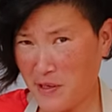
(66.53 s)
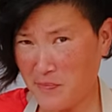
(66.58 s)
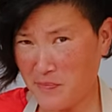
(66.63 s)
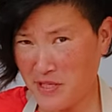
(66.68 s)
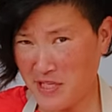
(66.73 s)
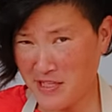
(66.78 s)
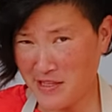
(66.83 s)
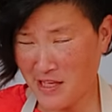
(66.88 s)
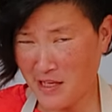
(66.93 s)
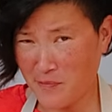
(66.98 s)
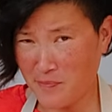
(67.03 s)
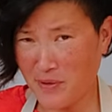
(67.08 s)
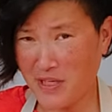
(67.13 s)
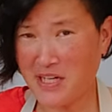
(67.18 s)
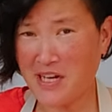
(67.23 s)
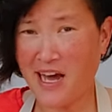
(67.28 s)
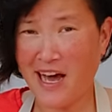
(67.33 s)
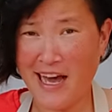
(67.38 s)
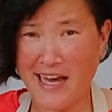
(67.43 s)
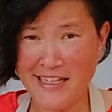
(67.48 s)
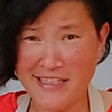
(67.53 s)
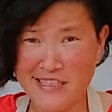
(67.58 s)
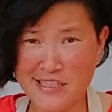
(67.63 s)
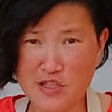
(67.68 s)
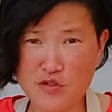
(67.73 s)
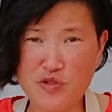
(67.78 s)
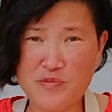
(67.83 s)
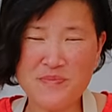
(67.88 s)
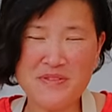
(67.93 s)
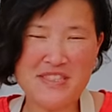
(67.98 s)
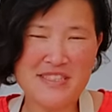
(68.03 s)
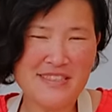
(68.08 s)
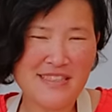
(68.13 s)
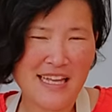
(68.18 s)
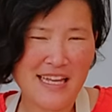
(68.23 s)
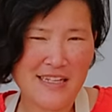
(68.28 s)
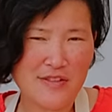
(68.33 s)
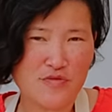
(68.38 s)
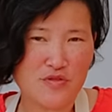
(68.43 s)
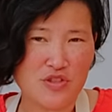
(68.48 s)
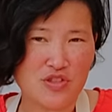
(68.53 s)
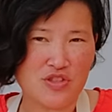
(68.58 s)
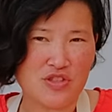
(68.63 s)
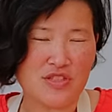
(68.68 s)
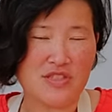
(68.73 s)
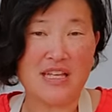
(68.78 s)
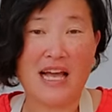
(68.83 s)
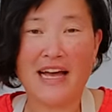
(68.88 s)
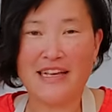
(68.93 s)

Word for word: Peanut butter ice cream sandwiches,